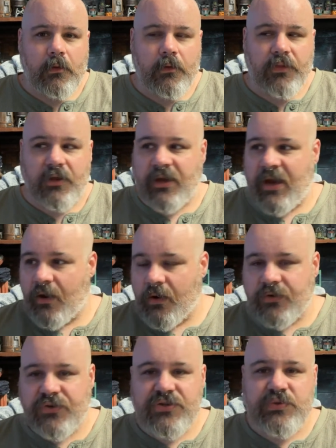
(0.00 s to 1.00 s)
The
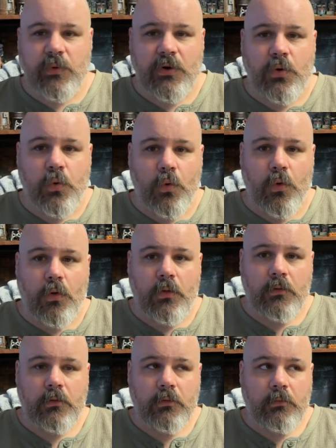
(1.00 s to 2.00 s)
characters were cool.
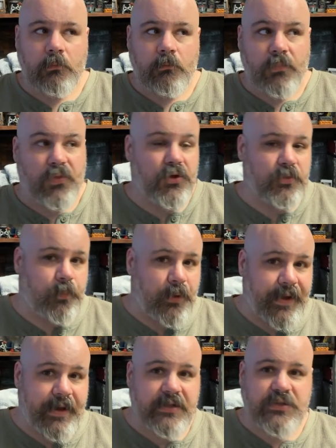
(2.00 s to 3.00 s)
The
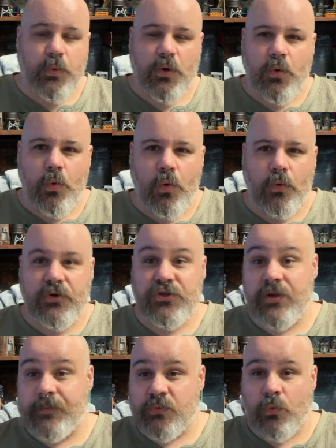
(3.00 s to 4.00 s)
planets were cool. The
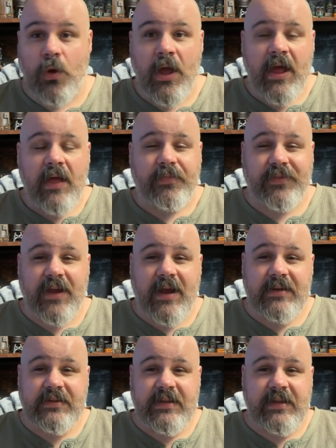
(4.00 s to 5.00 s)
ships were cool. The
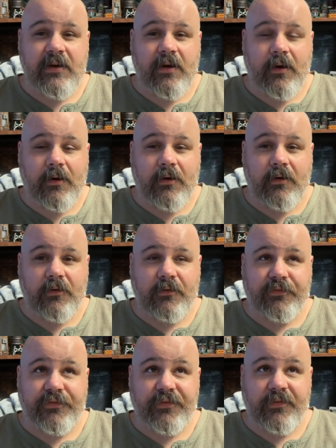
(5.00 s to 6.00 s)
idea
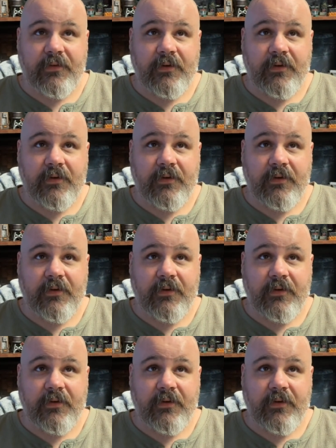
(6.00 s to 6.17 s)
of...